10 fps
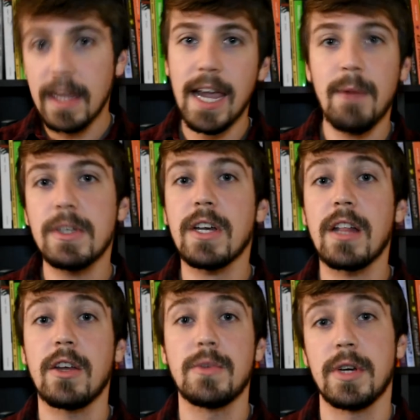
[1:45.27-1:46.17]
and we saw
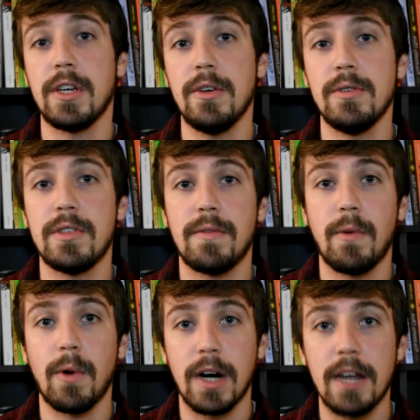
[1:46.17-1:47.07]
that those were used
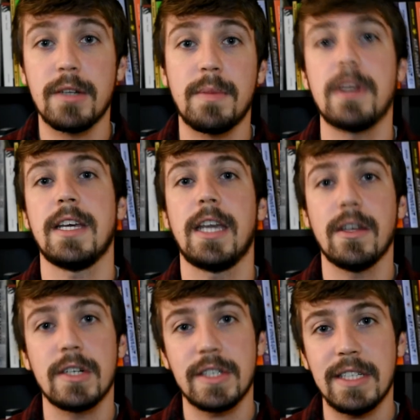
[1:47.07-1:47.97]
for other
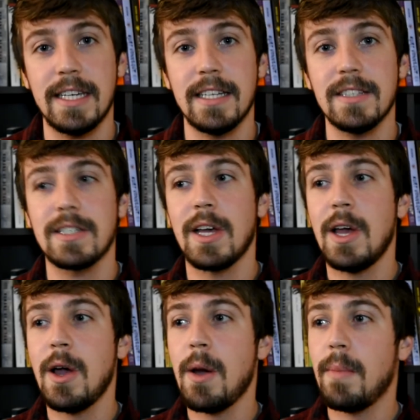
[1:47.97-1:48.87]
particular scenes.
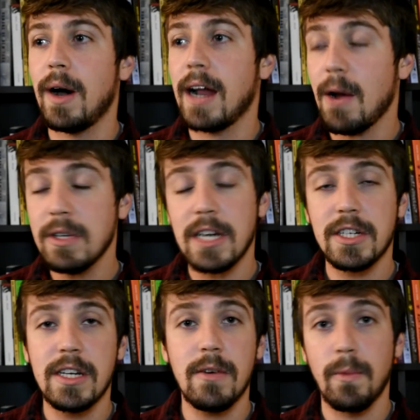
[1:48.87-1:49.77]
But I was
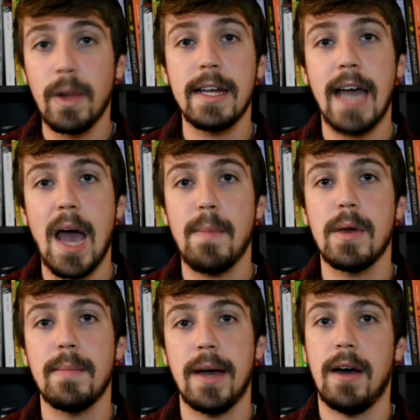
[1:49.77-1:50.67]
actually really
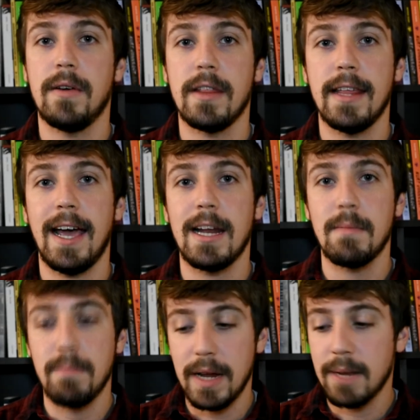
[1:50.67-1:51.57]
happy about that
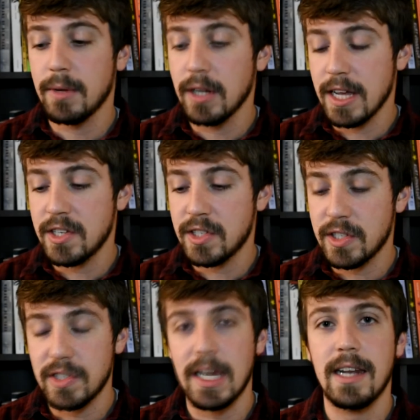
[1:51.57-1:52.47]
minimalist
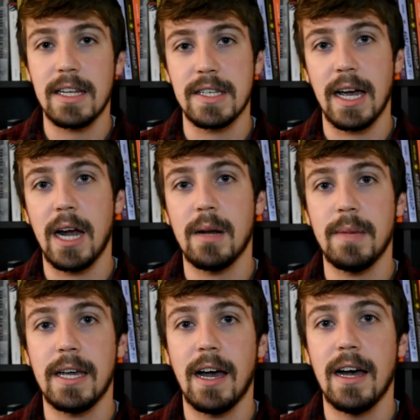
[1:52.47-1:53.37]
set design
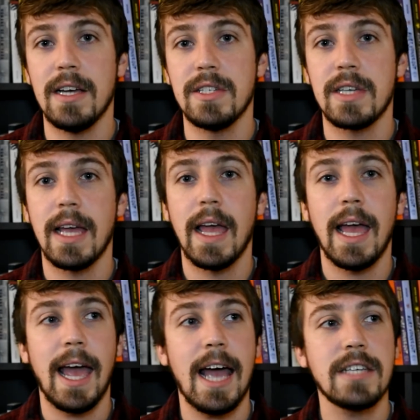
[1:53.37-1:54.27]
because
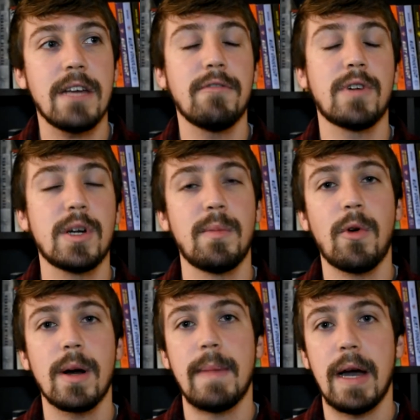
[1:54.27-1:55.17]
as I've learned
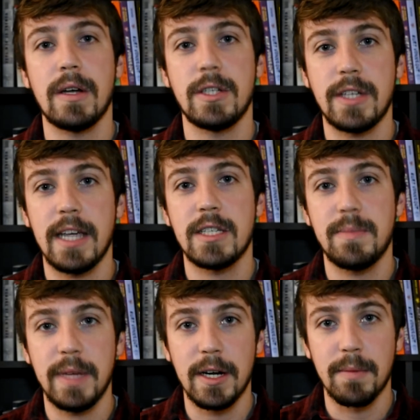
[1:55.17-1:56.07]
more about
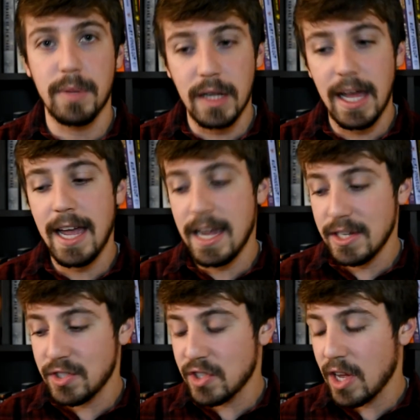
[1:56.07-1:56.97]
Shakespeare
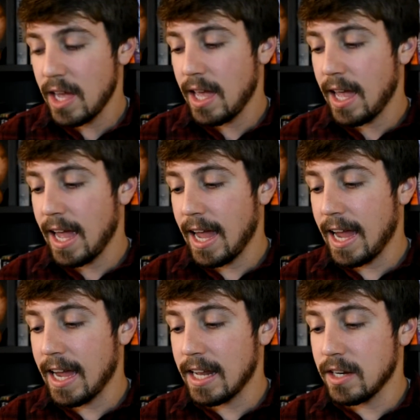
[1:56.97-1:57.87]
plays
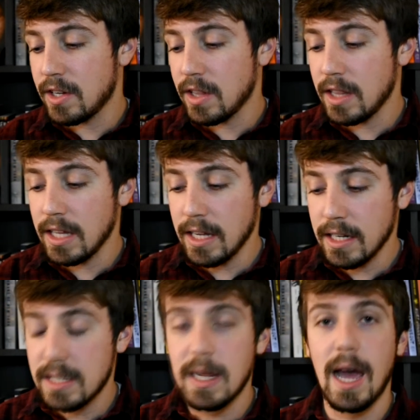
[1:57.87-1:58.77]
and
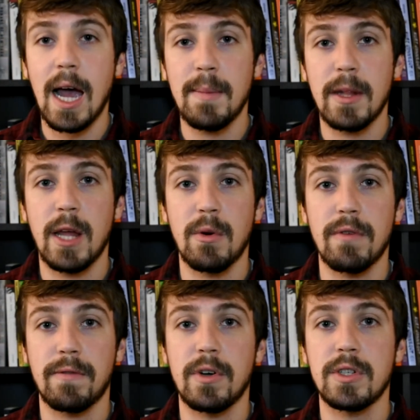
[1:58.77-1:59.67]
the time that they were
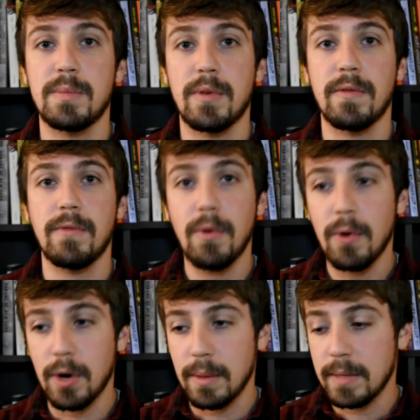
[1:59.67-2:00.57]
first
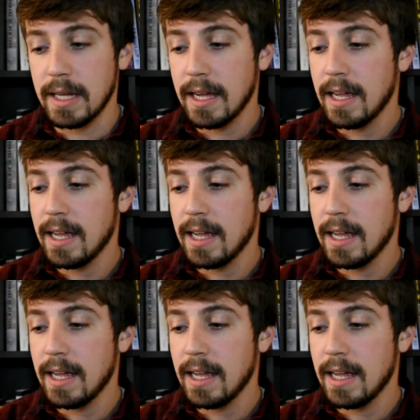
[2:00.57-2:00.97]
performed,